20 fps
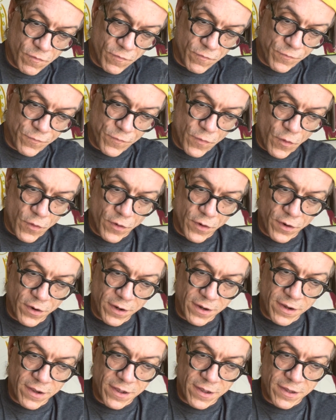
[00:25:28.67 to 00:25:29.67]
for
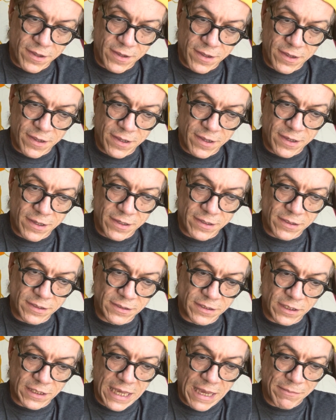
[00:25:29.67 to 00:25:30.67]

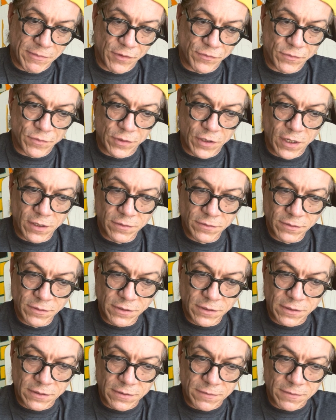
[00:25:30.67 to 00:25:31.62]
the Game of Thrones,